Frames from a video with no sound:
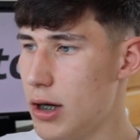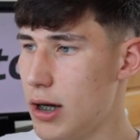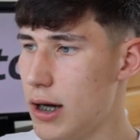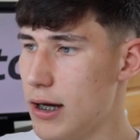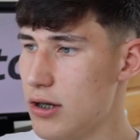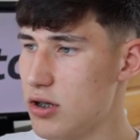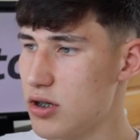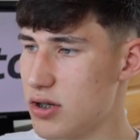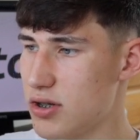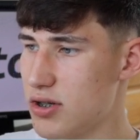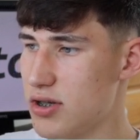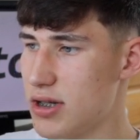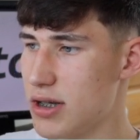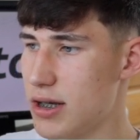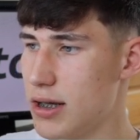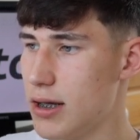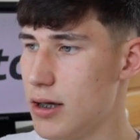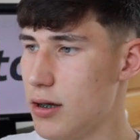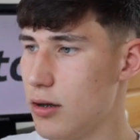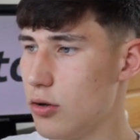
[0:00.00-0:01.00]
As you can see
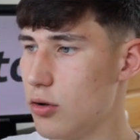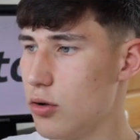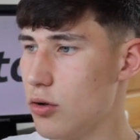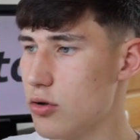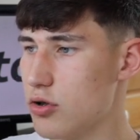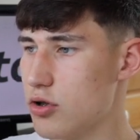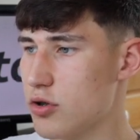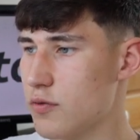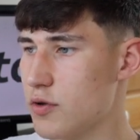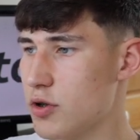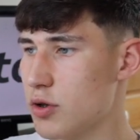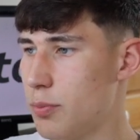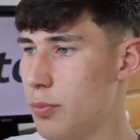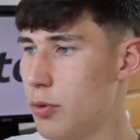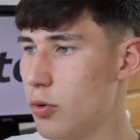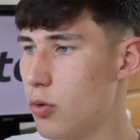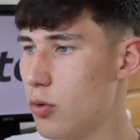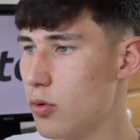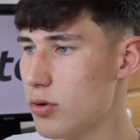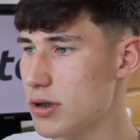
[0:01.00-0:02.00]
here, lots of
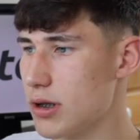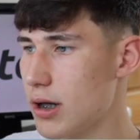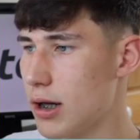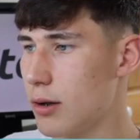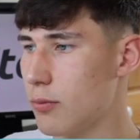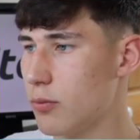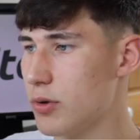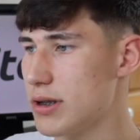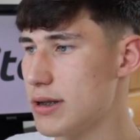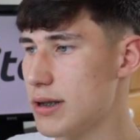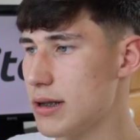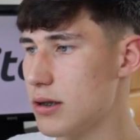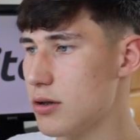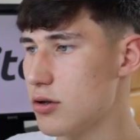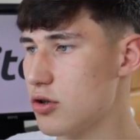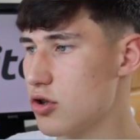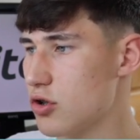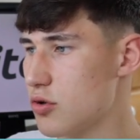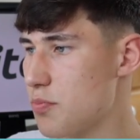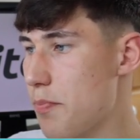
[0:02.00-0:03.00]
support, and we
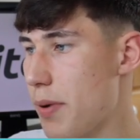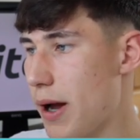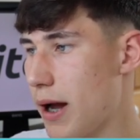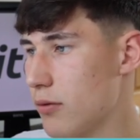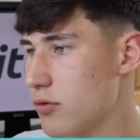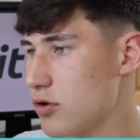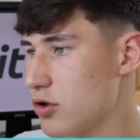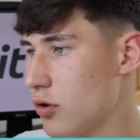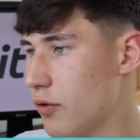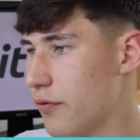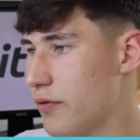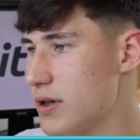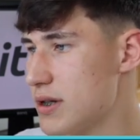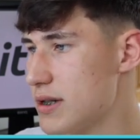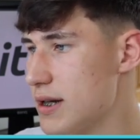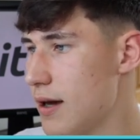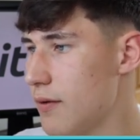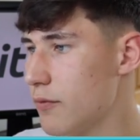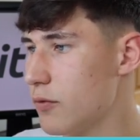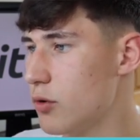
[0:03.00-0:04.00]
did just bounce off this
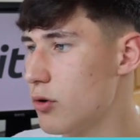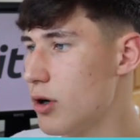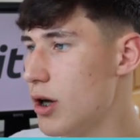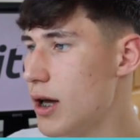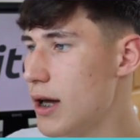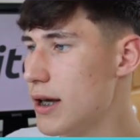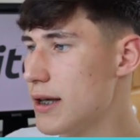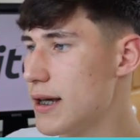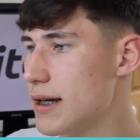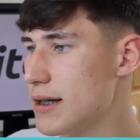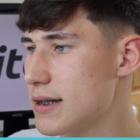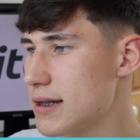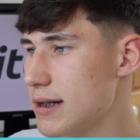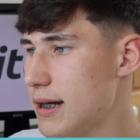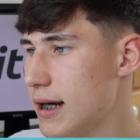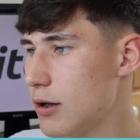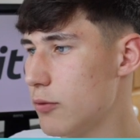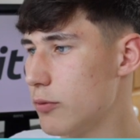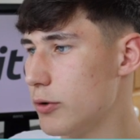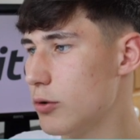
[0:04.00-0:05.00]
level.
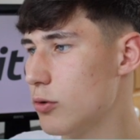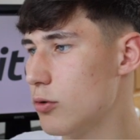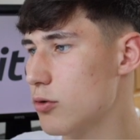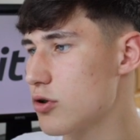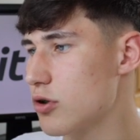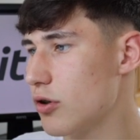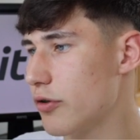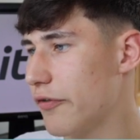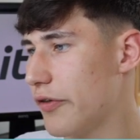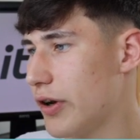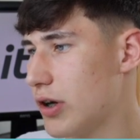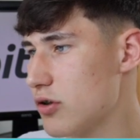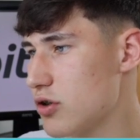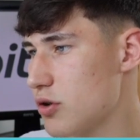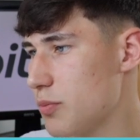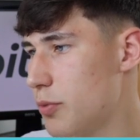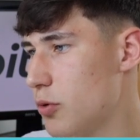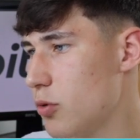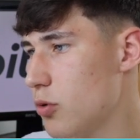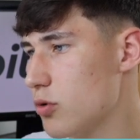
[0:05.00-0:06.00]
Yesterday we also found
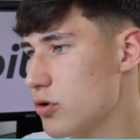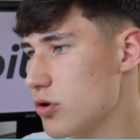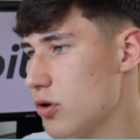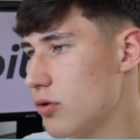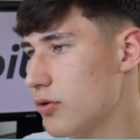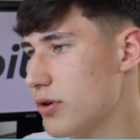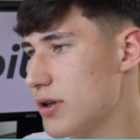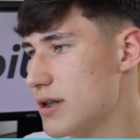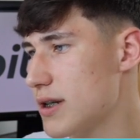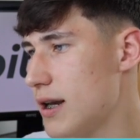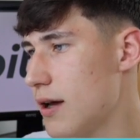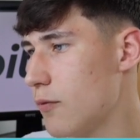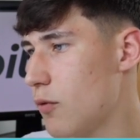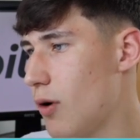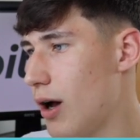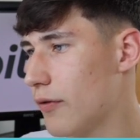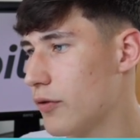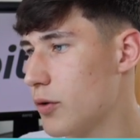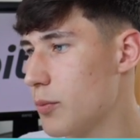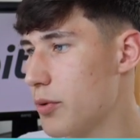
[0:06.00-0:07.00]
support on this level
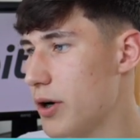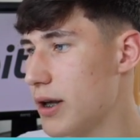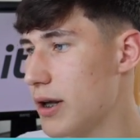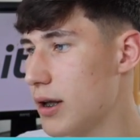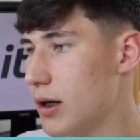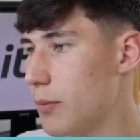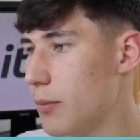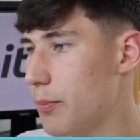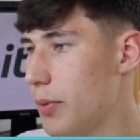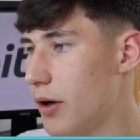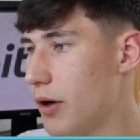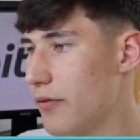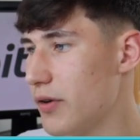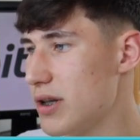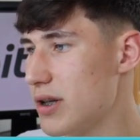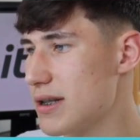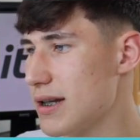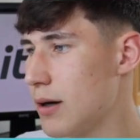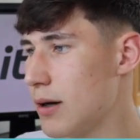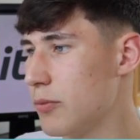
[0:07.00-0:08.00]
after breaking above
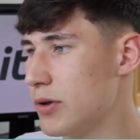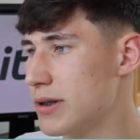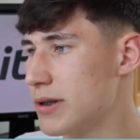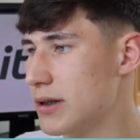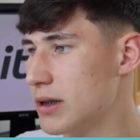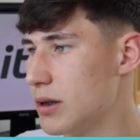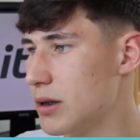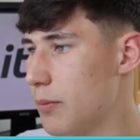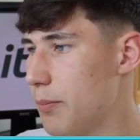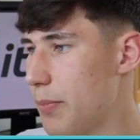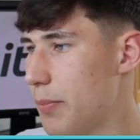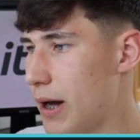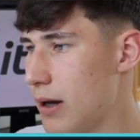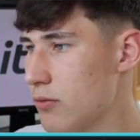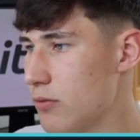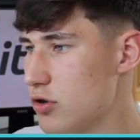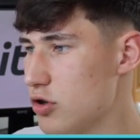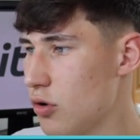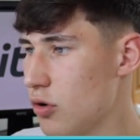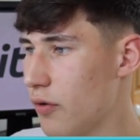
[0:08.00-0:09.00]
it, and we did
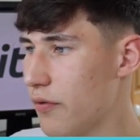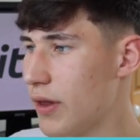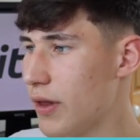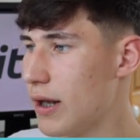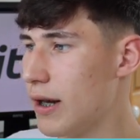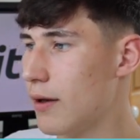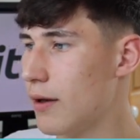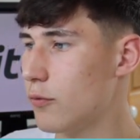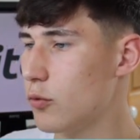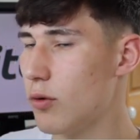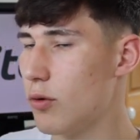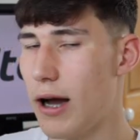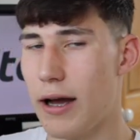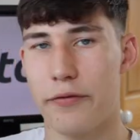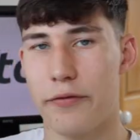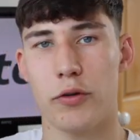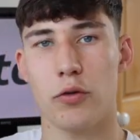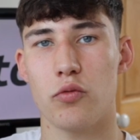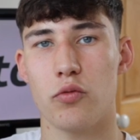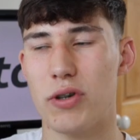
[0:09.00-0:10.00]
bounce off that level
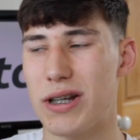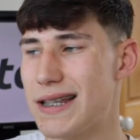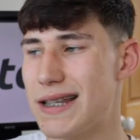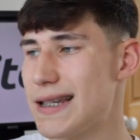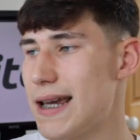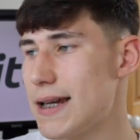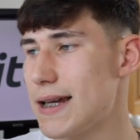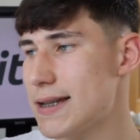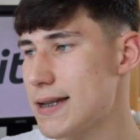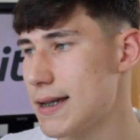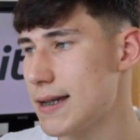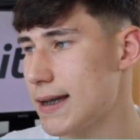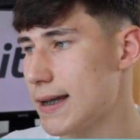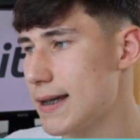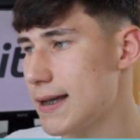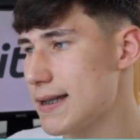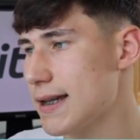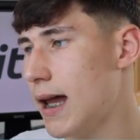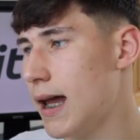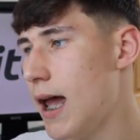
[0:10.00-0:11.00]
after retesting
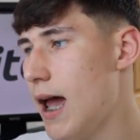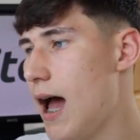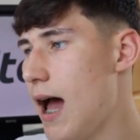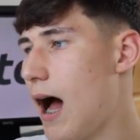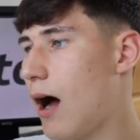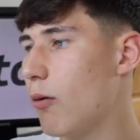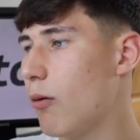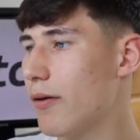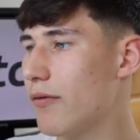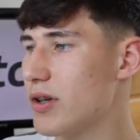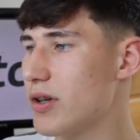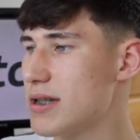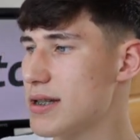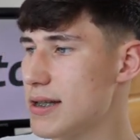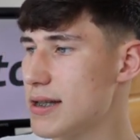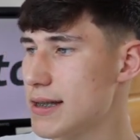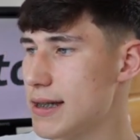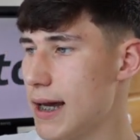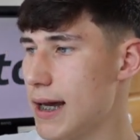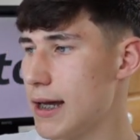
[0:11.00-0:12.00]
it. However,
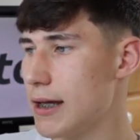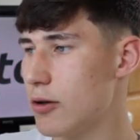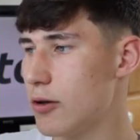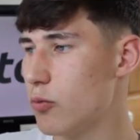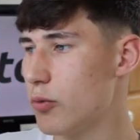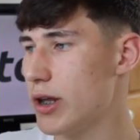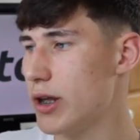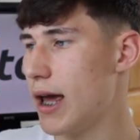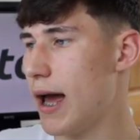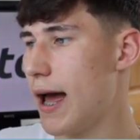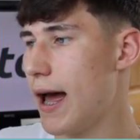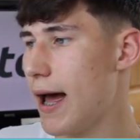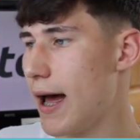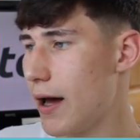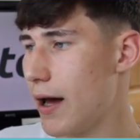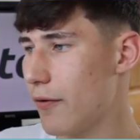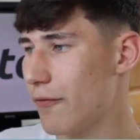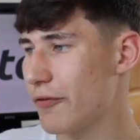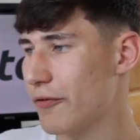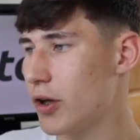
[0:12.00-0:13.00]
today we
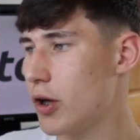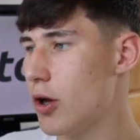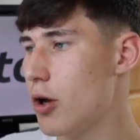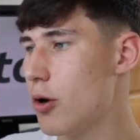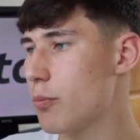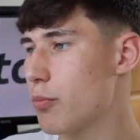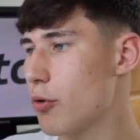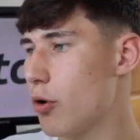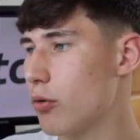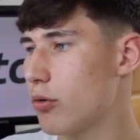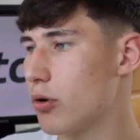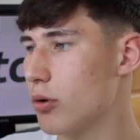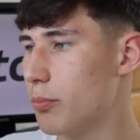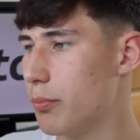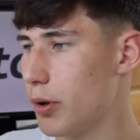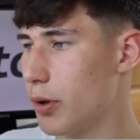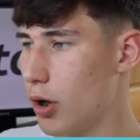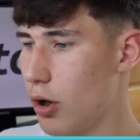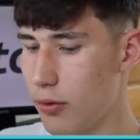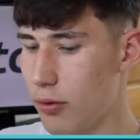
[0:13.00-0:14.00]
have broken
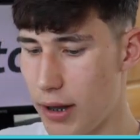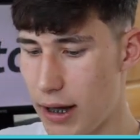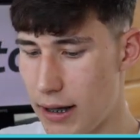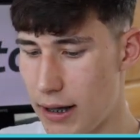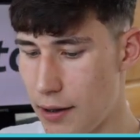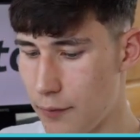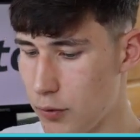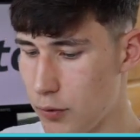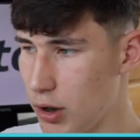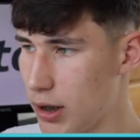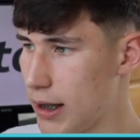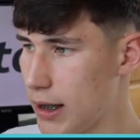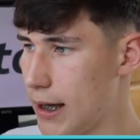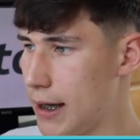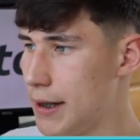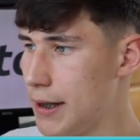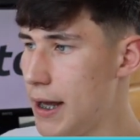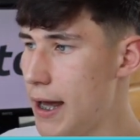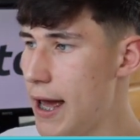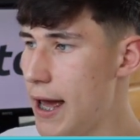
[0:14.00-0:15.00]
below that level
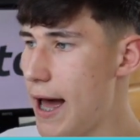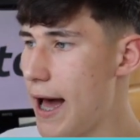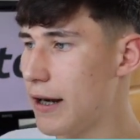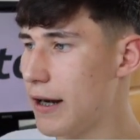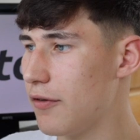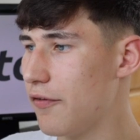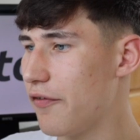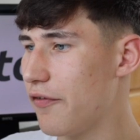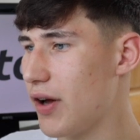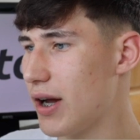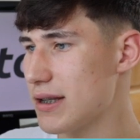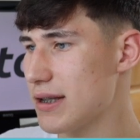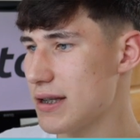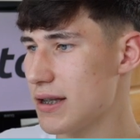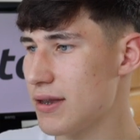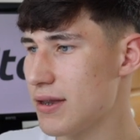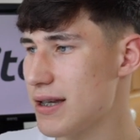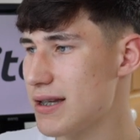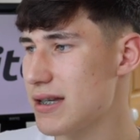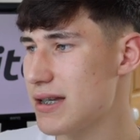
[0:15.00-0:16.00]
again, and in
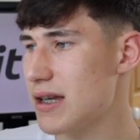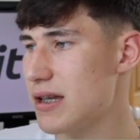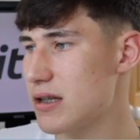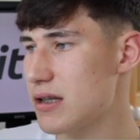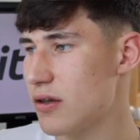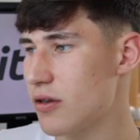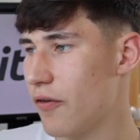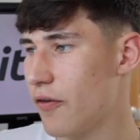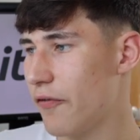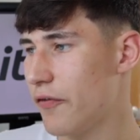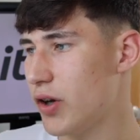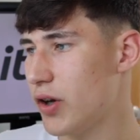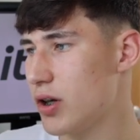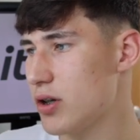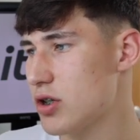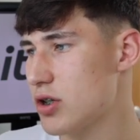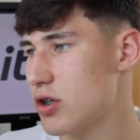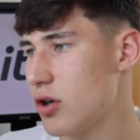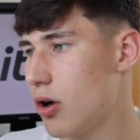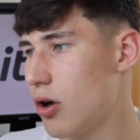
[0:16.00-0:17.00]
fact this is the
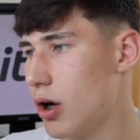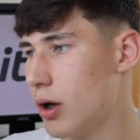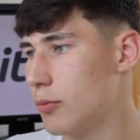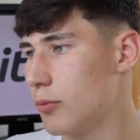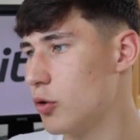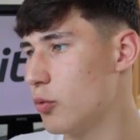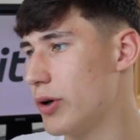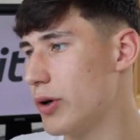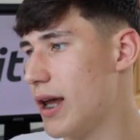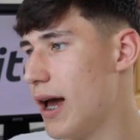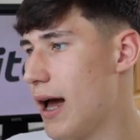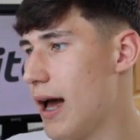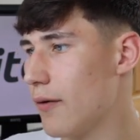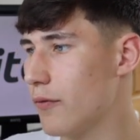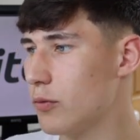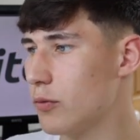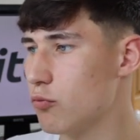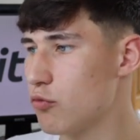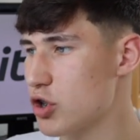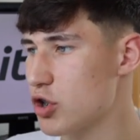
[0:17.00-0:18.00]
first time that we
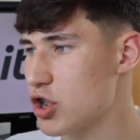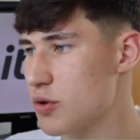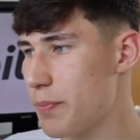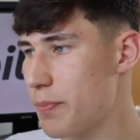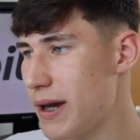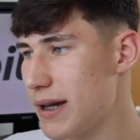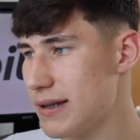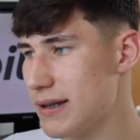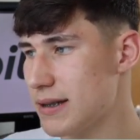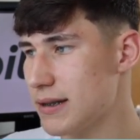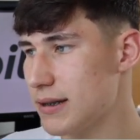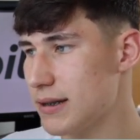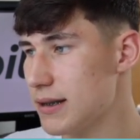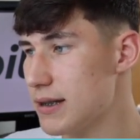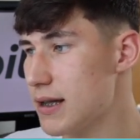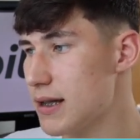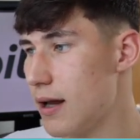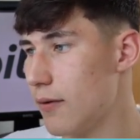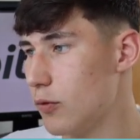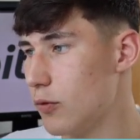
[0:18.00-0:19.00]
haven't respected
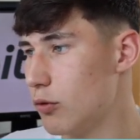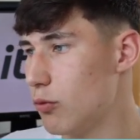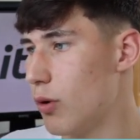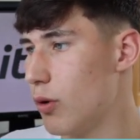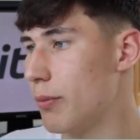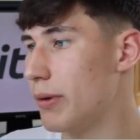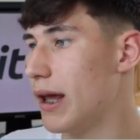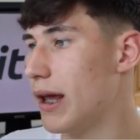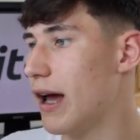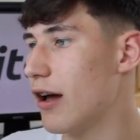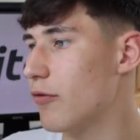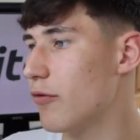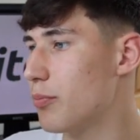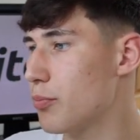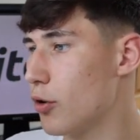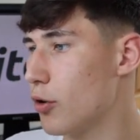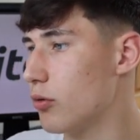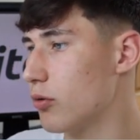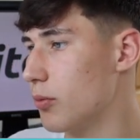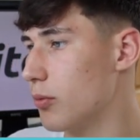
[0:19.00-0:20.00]
this level when we have
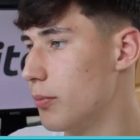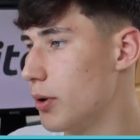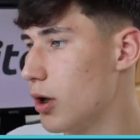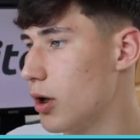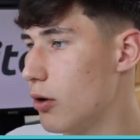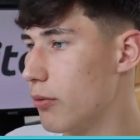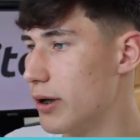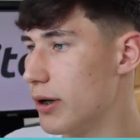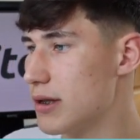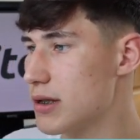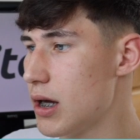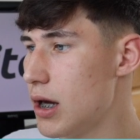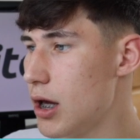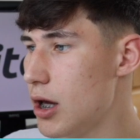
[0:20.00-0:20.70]
broken below it.